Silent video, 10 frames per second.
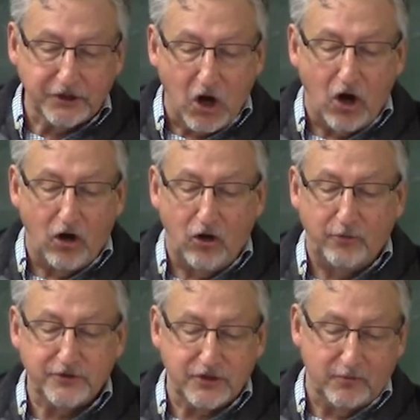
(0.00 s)

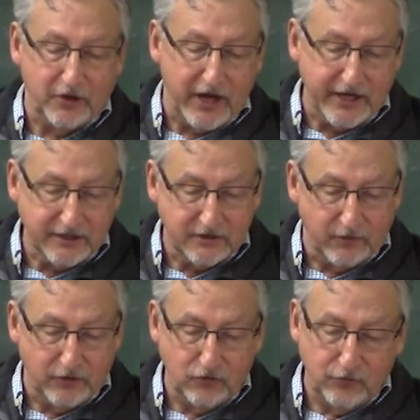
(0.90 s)
calm summer night,
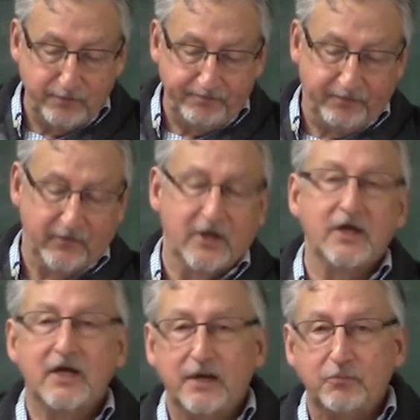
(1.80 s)
went home
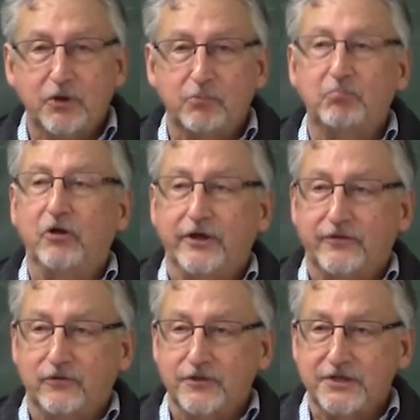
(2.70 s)
and put a
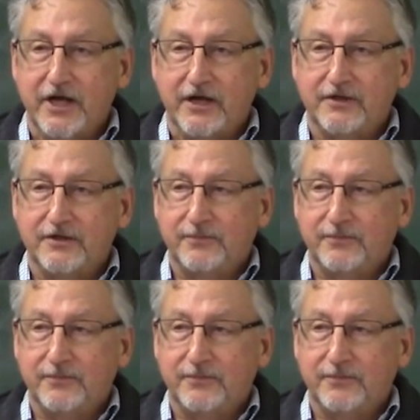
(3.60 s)
bullet through his head.